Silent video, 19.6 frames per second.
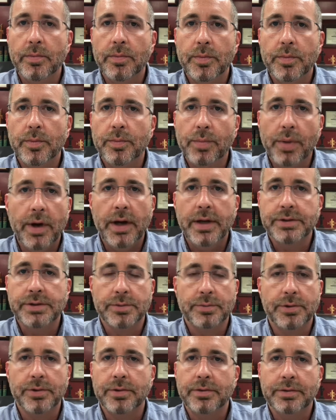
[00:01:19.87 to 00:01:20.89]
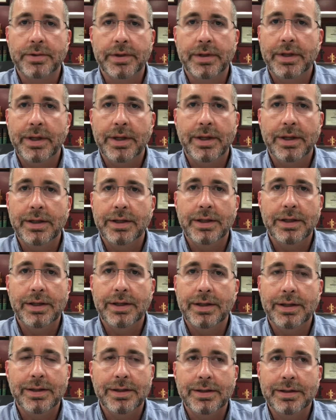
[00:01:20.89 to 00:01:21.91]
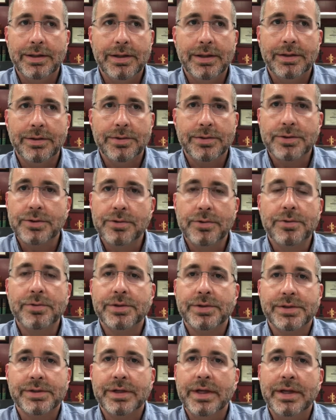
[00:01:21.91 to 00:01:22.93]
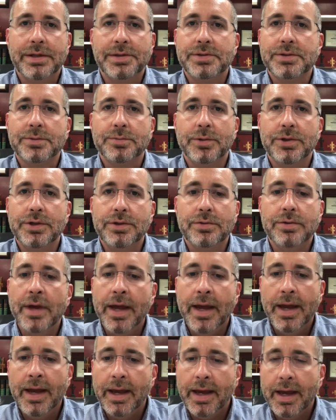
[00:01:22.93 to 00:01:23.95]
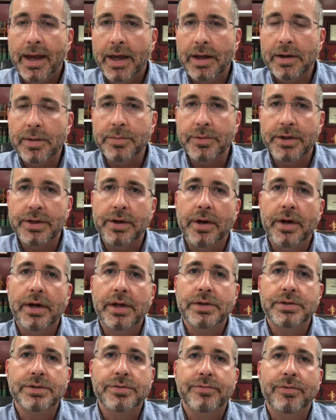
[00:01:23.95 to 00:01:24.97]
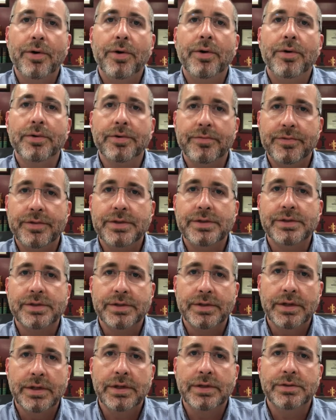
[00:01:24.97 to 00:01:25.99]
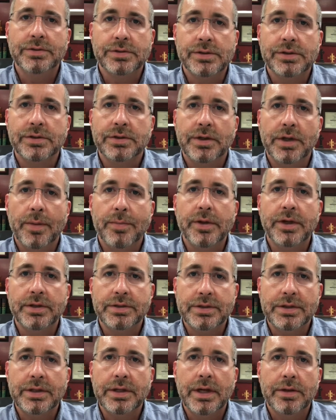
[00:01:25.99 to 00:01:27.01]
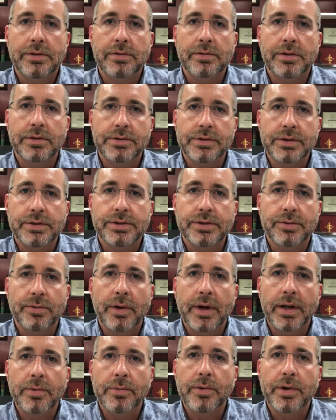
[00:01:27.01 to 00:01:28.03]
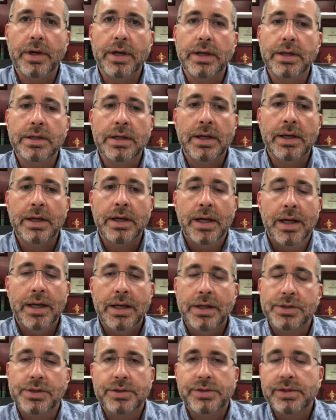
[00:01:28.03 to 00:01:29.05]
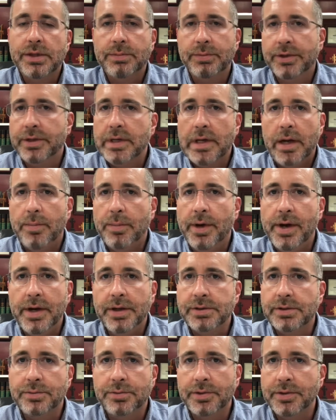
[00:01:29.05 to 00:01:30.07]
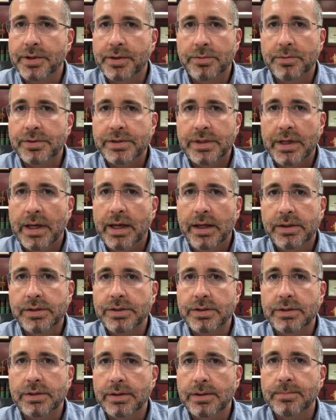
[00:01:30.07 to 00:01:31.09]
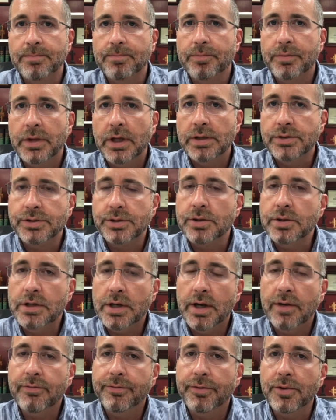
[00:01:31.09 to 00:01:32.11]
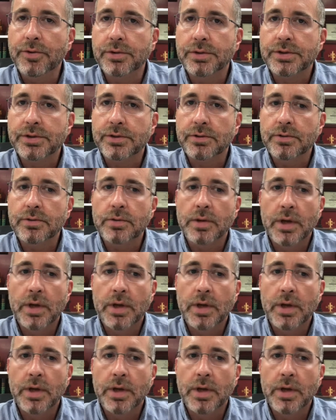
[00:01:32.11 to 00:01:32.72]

possible in the truest sense when you add up the odds of all of these things coming together in just the right way. It's just simply not possible that it was an accident. And so you have folks who